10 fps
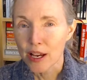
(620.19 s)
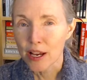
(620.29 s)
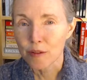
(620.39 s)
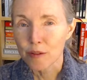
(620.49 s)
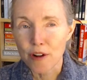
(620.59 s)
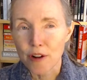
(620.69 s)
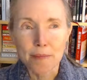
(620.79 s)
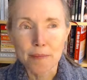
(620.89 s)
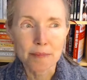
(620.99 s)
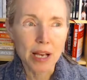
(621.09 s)

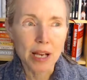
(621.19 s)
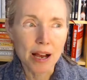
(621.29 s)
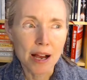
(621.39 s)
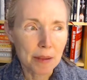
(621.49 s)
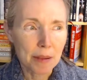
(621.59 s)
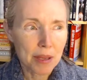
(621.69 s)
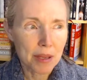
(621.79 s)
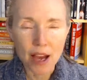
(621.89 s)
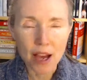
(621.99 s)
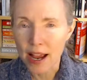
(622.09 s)
from my
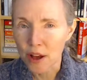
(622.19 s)
mid-thigh